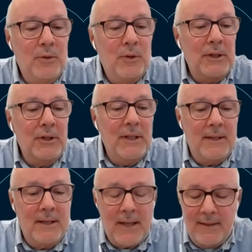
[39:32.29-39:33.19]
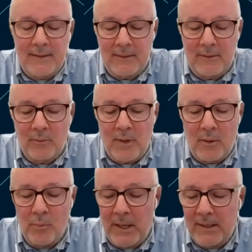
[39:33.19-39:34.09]
The number of robots
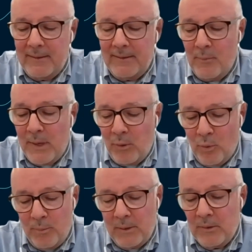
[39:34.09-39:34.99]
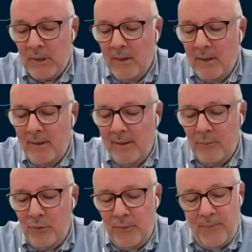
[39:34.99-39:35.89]
and digitization
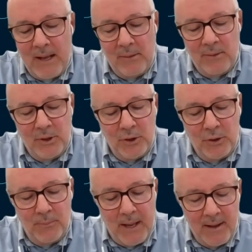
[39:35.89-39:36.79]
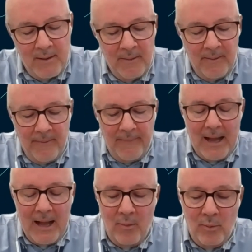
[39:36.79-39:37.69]
processes of the company are many.
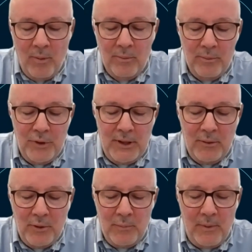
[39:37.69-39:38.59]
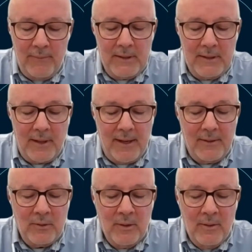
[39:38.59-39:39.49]
So in fact, we
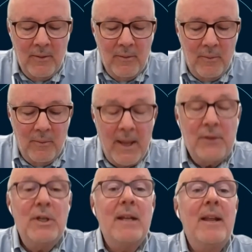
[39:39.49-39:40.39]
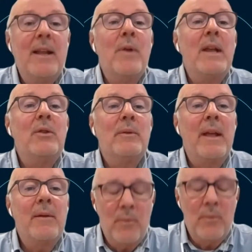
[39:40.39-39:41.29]
expect that across
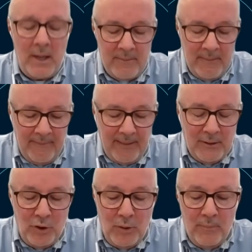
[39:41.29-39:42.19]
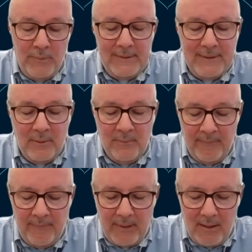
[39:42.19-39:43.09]
2023, we expect
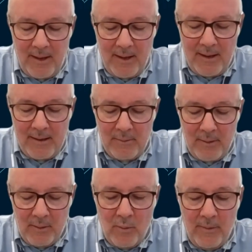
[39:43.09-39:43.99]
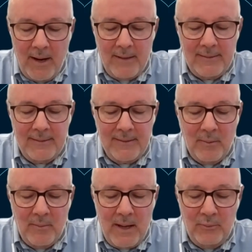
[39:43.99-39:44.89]
an SG&A
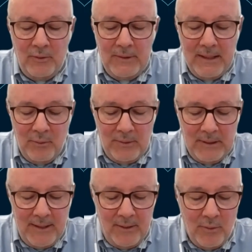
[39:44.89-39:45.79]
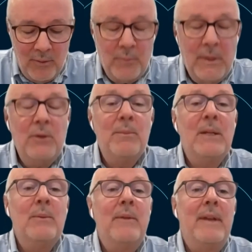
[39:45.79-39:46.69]
ratio or a dilution
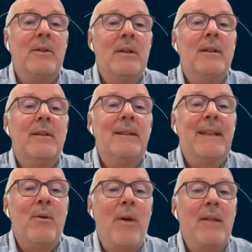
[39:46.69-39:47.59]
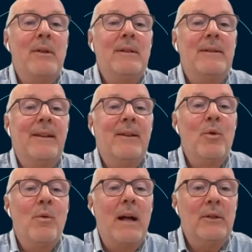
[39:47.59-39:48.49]
compared to previous years.
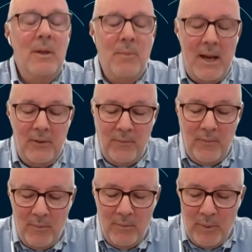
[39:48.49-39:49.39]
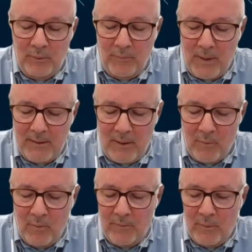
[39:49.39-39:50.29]
But once again, it's correct to
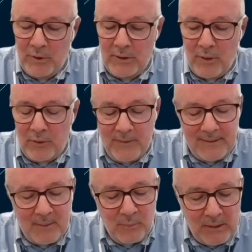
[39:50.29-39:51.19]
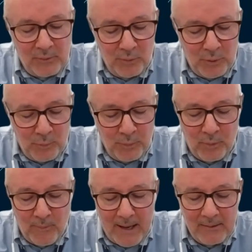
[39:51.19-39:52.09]
say that fourth quarter
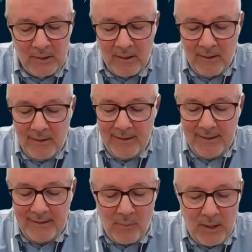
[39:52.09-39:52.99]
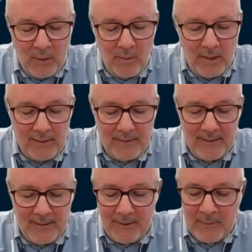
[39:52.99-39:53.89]
was an outlier
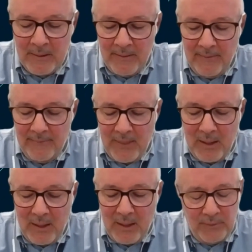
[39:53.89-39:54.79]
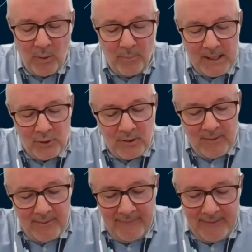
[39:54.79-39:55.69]
where we had one-off
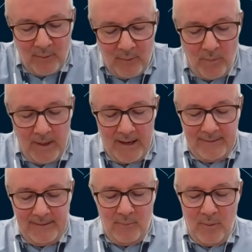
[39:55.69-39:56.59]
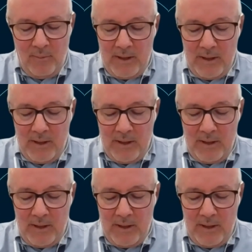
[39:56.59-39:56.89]
adjustments that are non-recurring.